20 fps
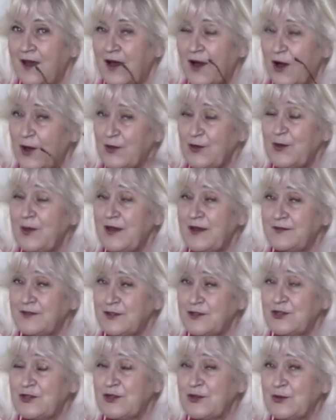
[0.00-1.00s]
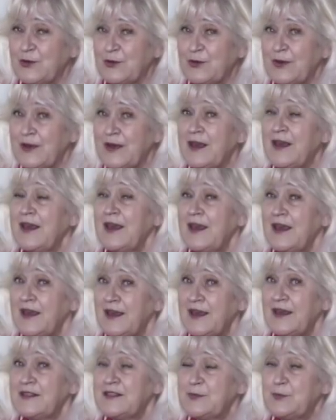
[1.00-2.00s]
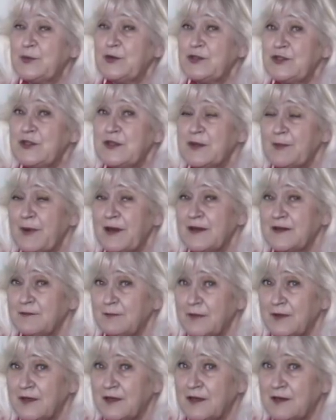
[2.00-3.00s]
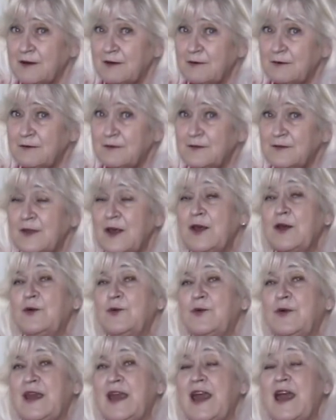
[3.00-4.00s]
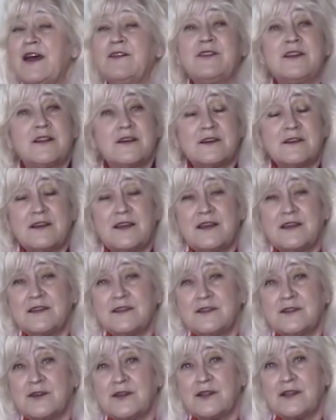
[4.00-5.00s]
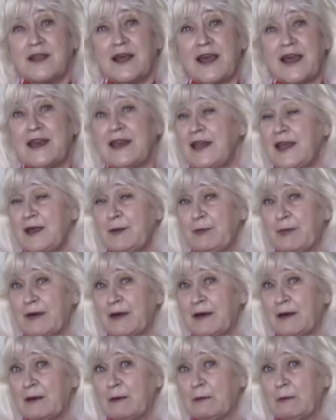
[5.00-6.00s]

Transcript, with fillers: all you have to do is push the button below. We have it on Kindle and EPUB, uh,